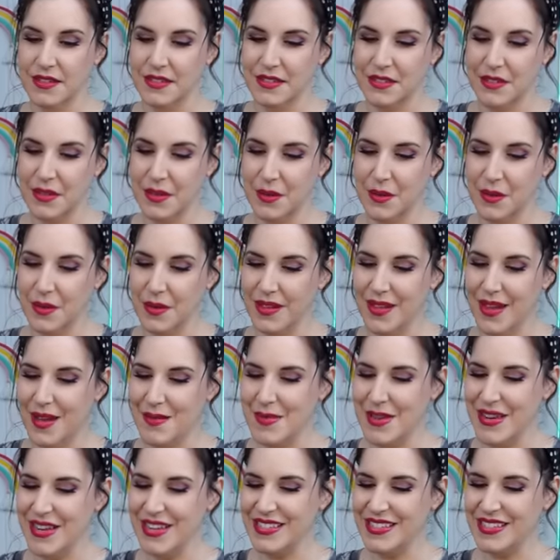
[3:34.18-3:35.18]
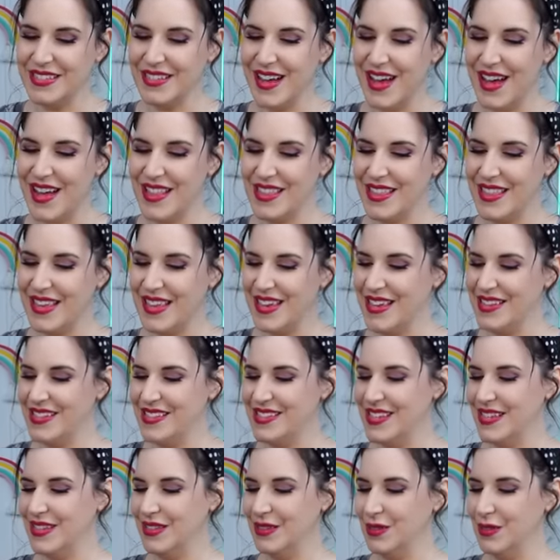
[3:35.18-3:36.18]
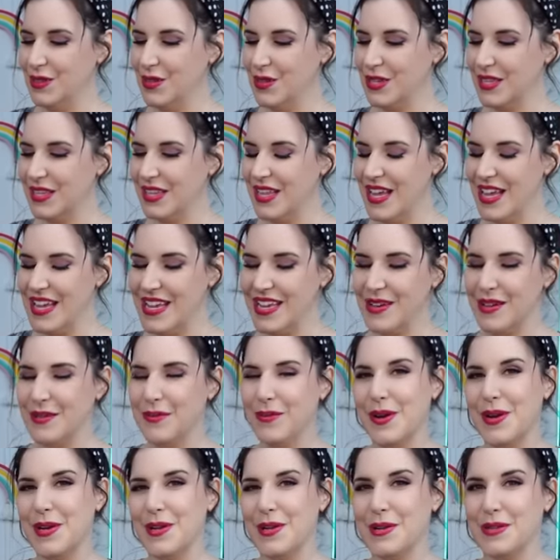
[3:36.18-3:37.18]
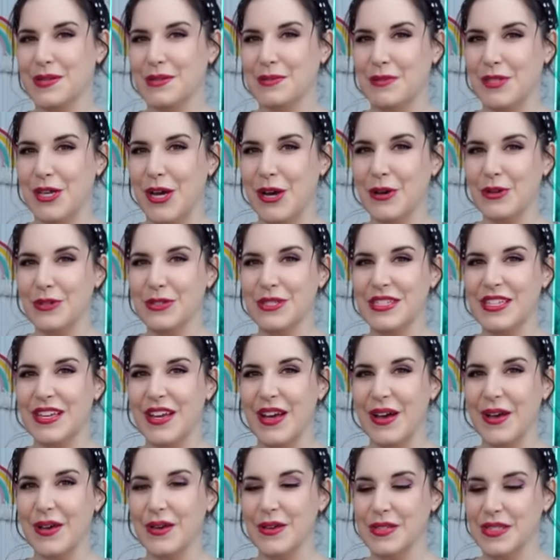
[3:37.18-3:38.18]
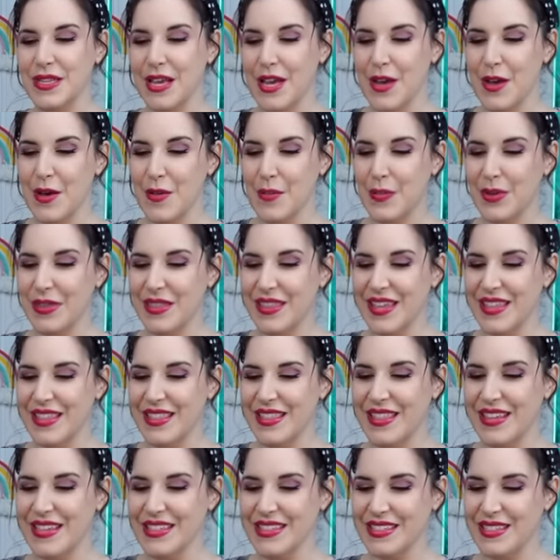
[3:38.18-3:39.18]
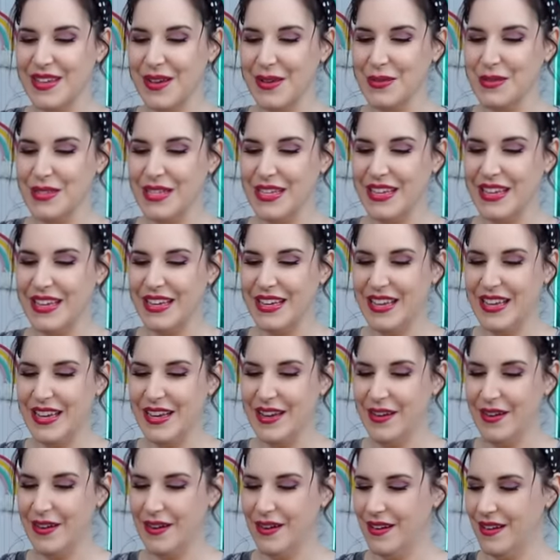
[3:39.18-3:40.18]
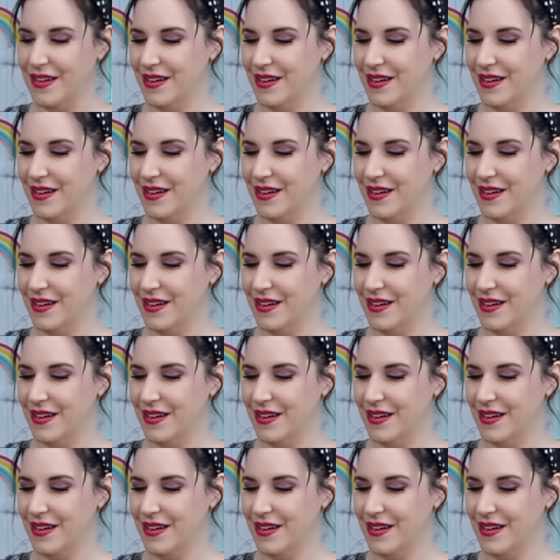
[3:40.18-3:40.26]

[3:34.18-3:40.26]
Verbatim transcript: So, I mean, it's got these that look like where your toast goes, but then this goes in here?